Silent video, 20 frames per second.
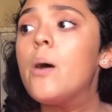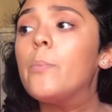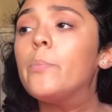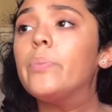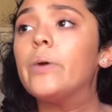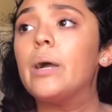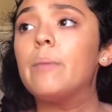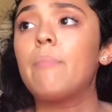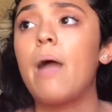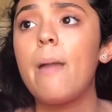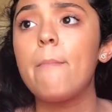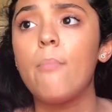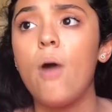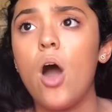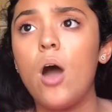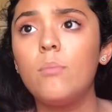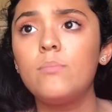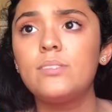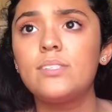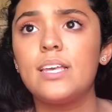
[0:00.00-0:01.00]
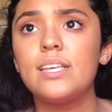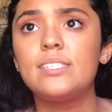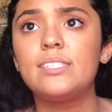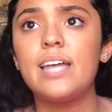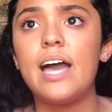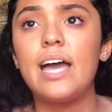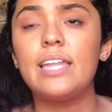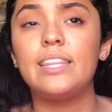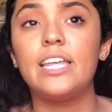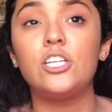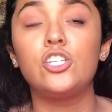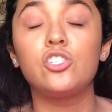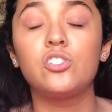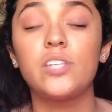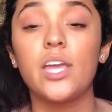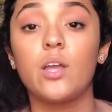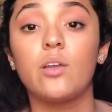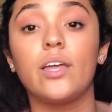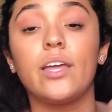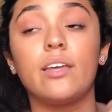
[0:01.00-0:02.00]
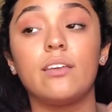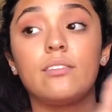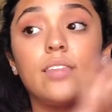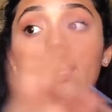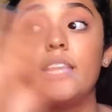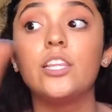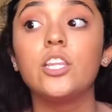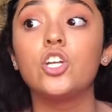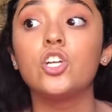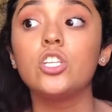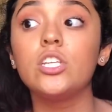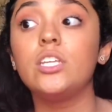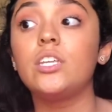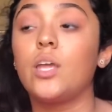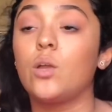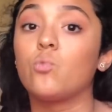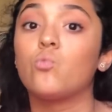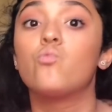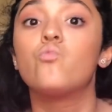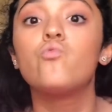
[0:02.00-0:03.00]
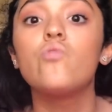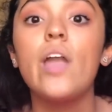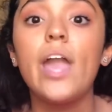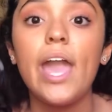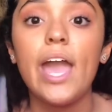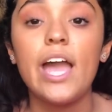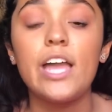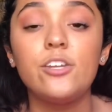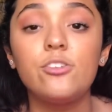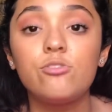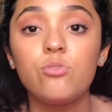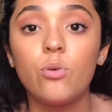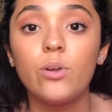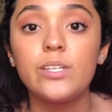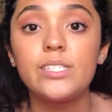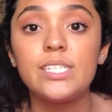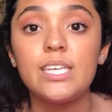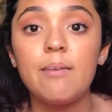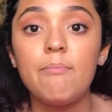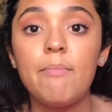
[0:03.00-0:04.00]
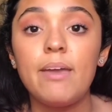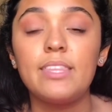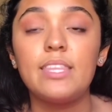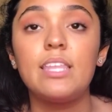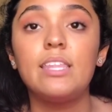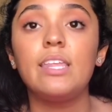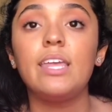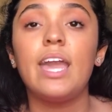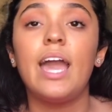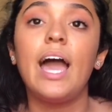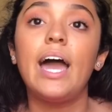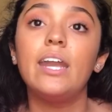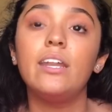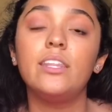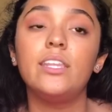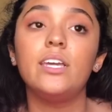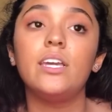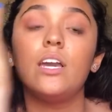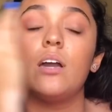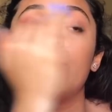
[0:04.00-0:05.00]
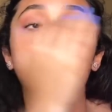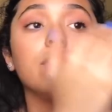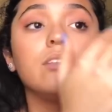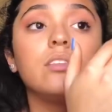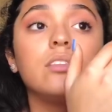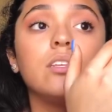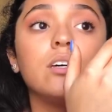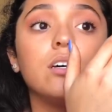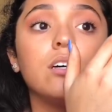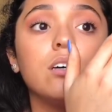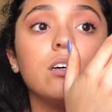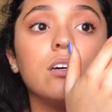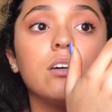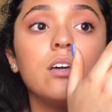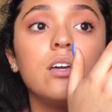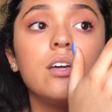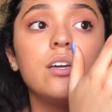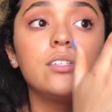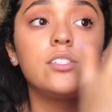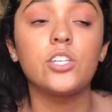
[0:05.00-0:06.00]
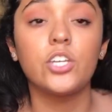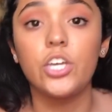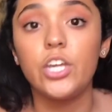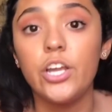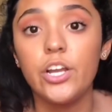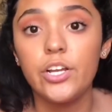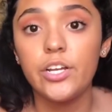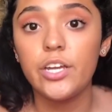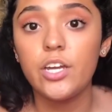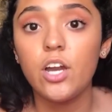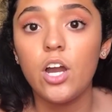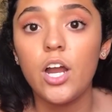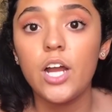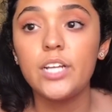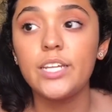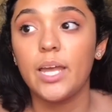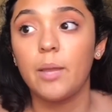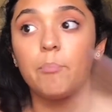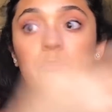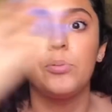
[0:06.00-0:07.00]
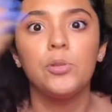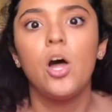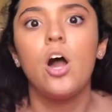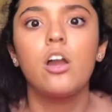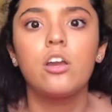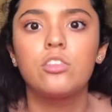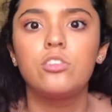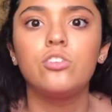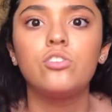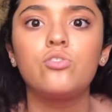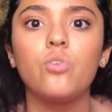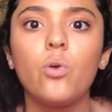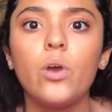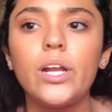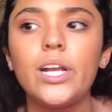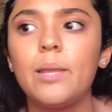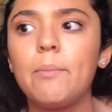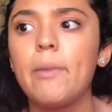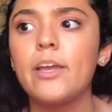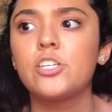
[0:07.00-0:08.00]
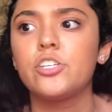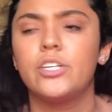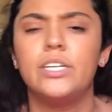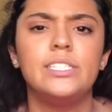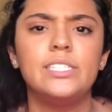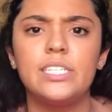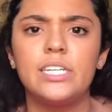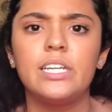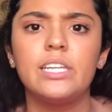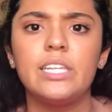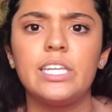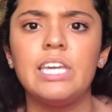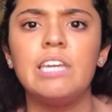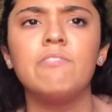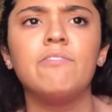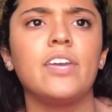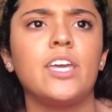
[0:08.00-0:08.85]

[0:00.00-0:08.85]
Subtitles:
But my mom says that they just like they literally like ran towards him and then they had the security guard like block the door to make sure he didn't leave.